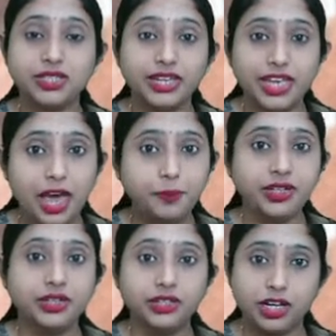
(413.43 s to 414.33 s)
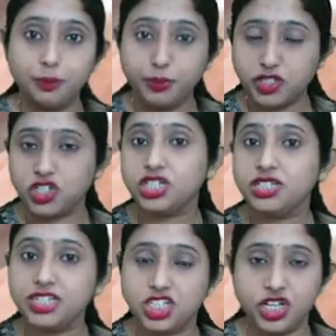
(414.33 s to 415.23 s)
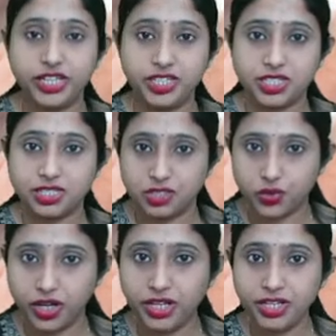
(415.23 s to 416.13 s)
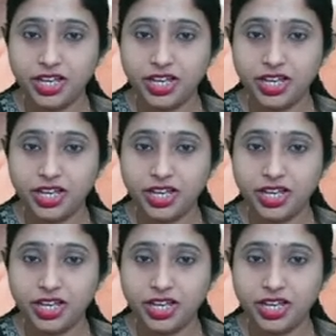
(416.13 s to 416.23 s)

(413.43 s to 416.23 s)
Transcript: The chemical composition it changes, right?